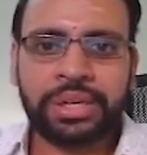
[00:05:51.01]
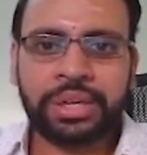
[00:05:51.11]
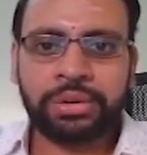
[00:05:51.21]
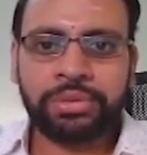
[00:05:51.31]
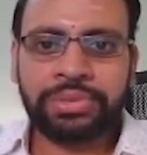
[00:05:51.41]

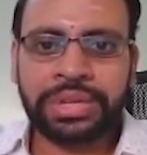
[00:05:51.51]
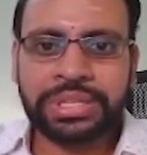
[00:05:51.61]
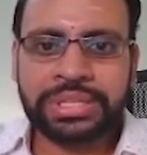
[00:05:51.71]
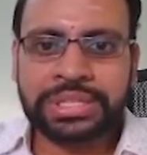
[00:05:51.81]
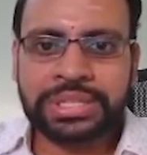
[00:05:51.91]
Now
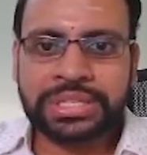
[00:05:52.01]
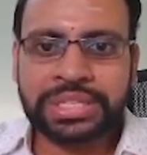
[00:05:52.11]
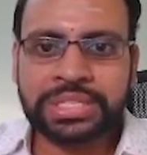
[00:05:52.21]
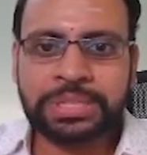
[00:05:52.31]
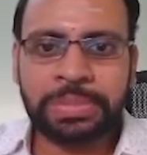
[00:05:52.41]
when this is
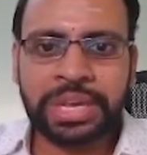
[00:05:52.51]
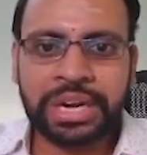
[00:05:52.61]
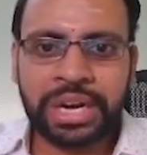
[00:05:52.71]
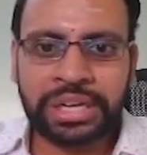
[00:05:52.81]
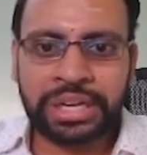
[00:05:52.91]
just b
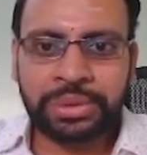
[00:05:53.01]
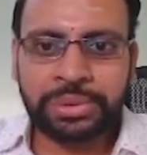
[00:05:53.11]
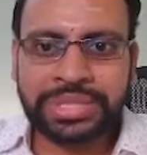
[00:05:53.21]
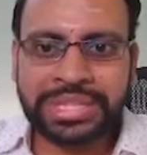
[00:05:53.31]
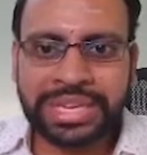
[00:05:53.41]
naught
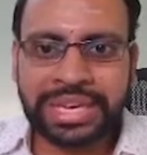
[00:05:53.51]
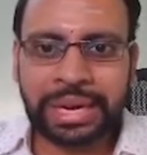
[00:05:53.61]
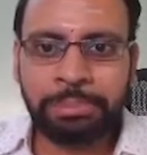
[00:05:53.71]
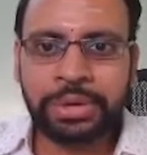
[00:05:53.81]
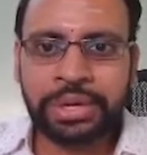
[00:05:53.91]
into z
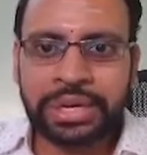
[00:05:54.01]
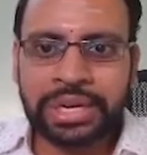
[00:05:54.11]
cap,